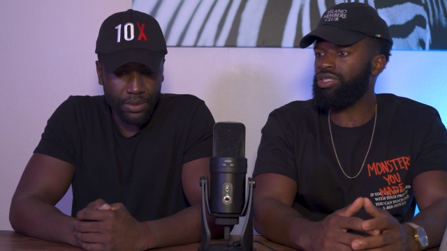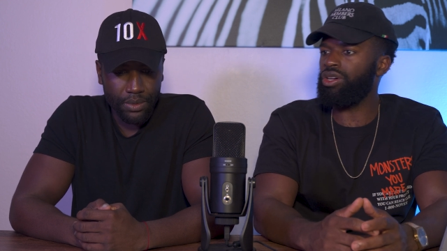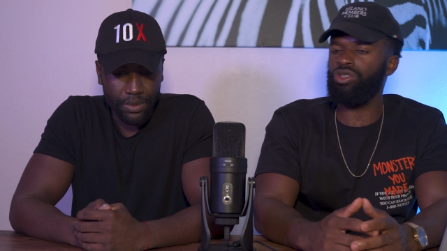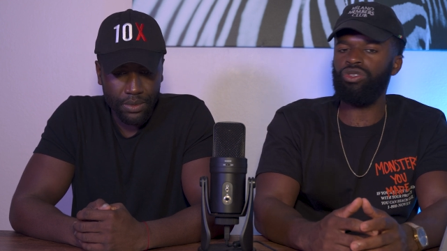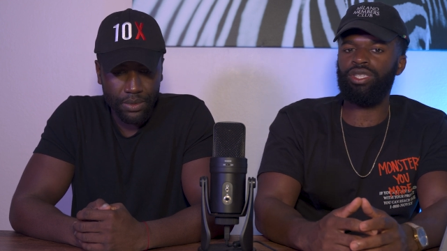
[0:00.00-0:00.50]
Speaker 1: So
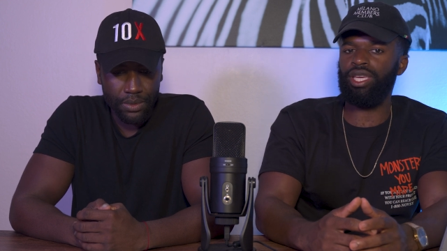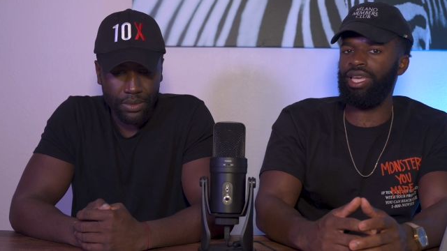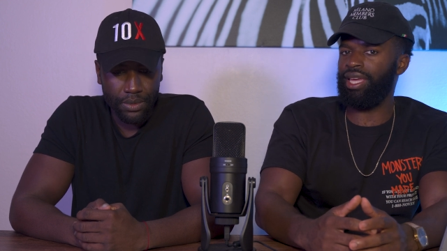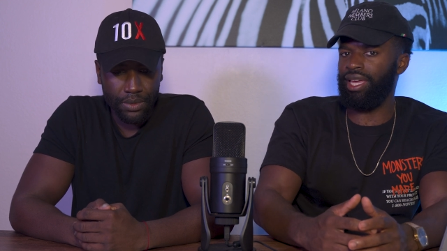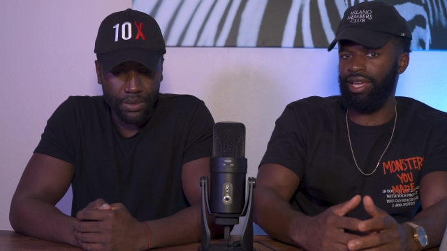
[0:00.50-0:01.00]
you
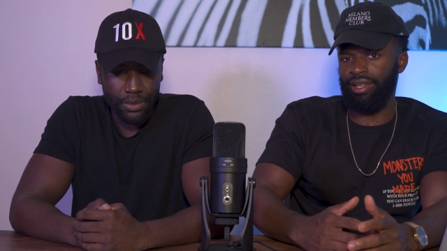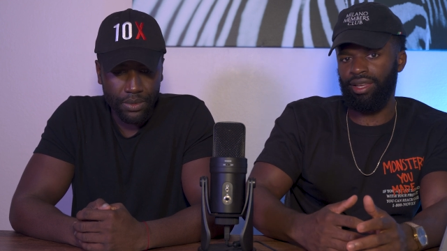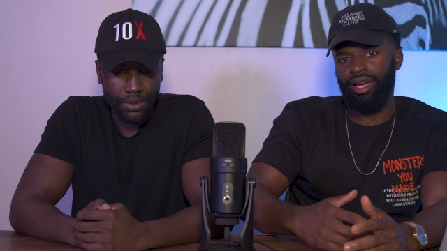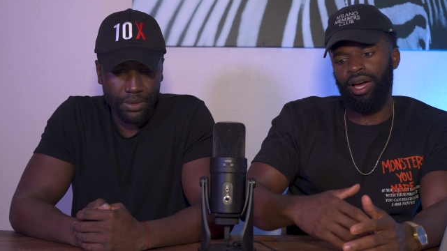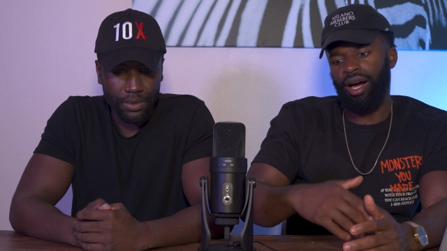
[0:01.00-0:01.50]
see
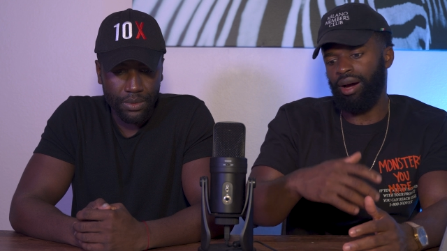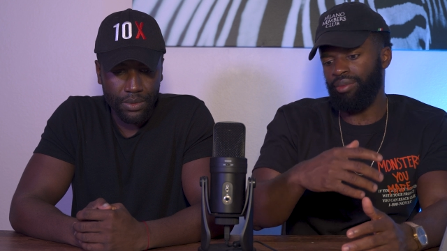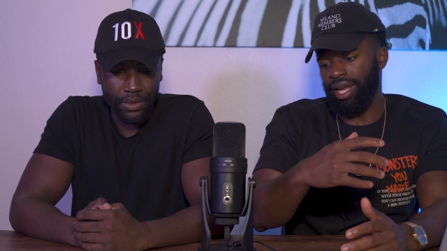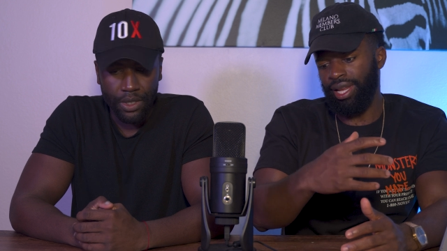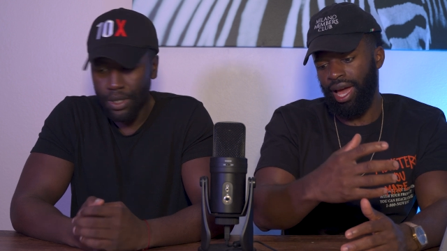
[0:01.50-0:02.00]
in Um,
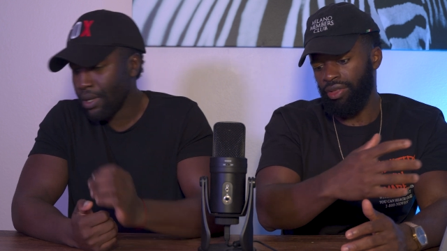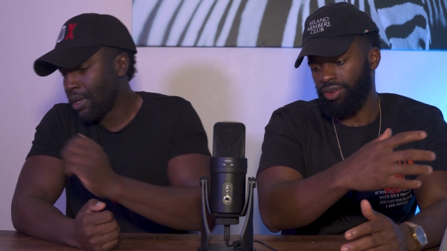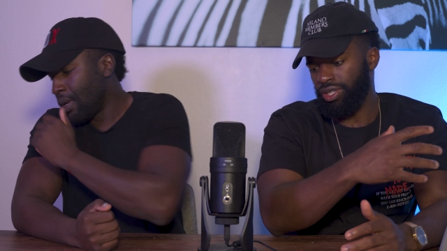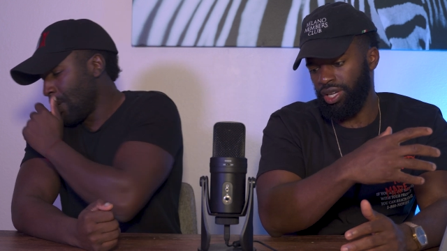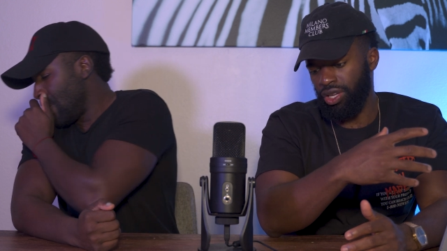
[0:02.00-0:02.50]
right now,
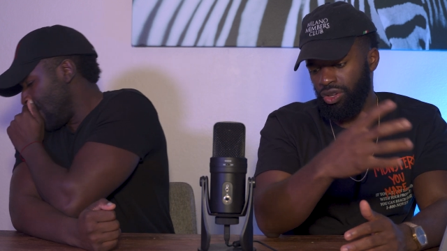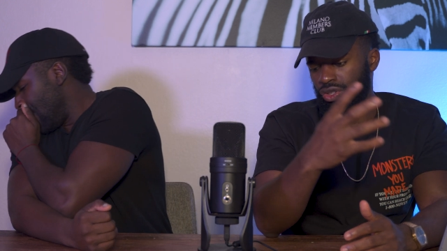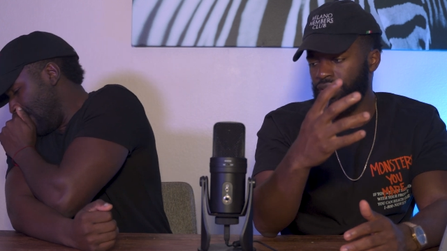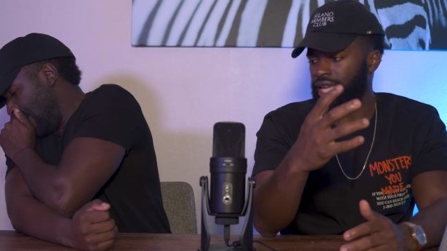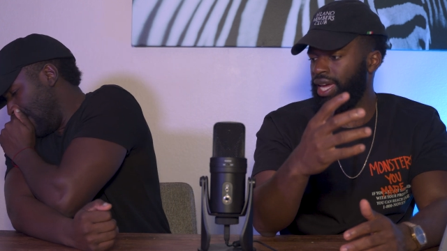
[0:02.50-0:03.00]
there's a huge
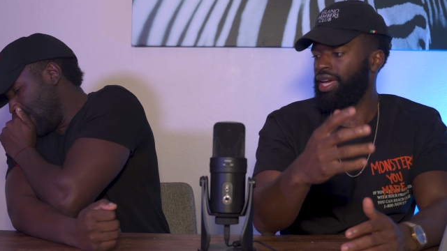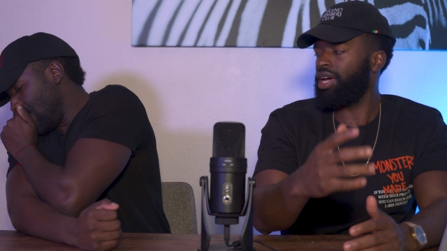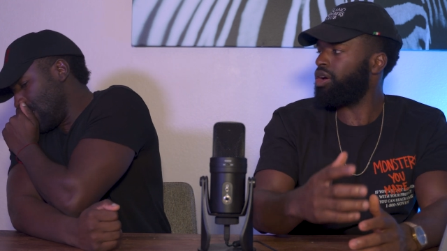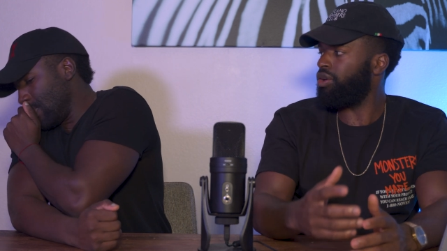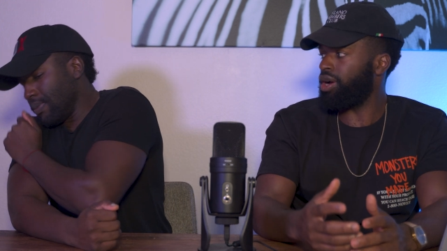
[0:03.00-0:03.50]

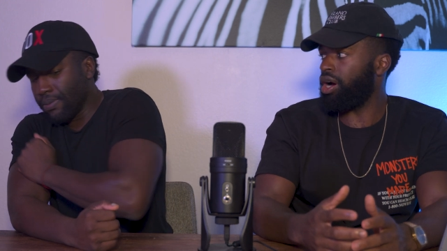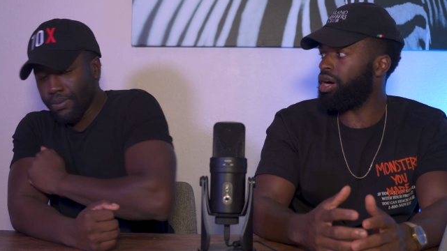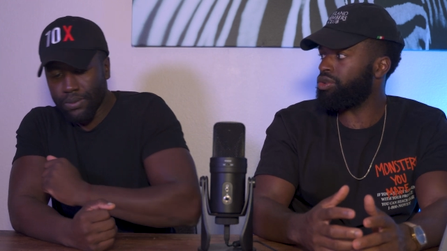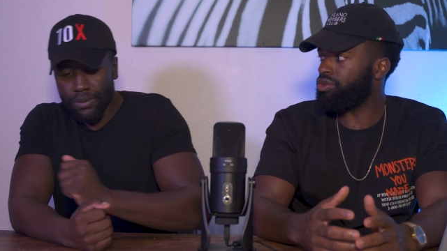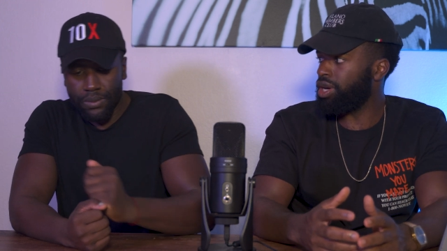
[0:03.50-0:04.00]
thing going on
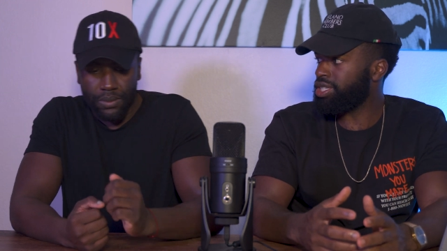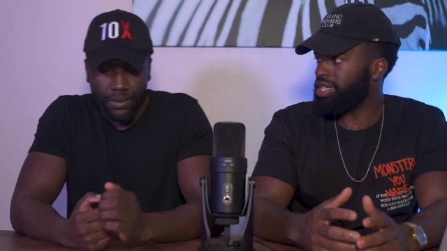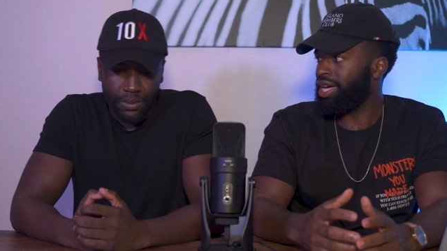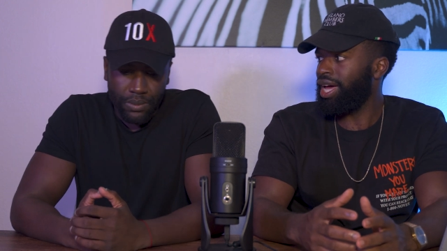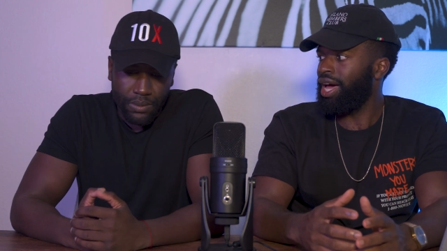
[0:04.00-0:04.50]
in Russia